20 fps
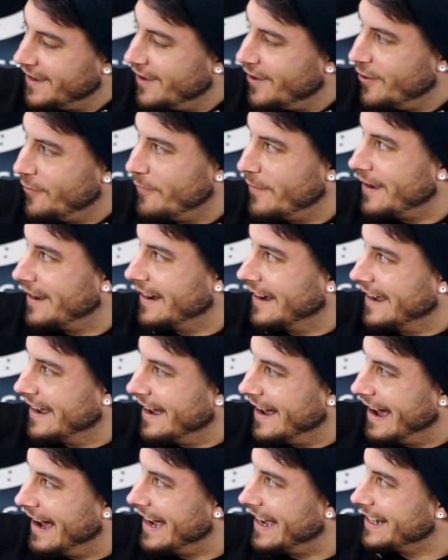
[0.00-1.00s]
Oh my
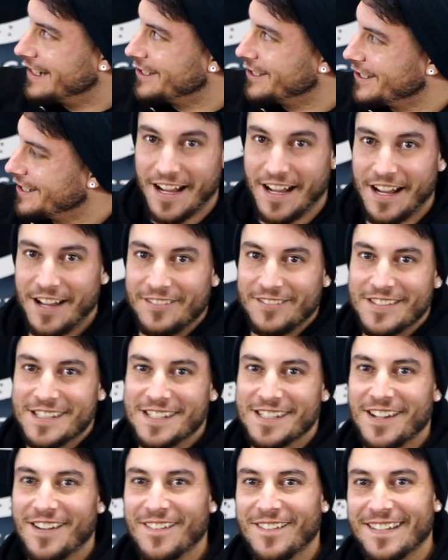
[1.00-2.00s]
gosh, I'm
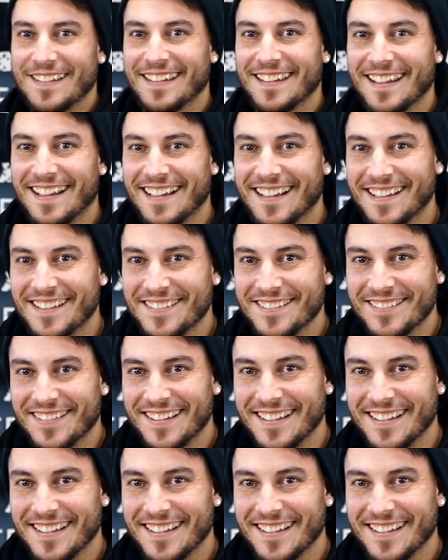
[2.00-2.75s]
so in love.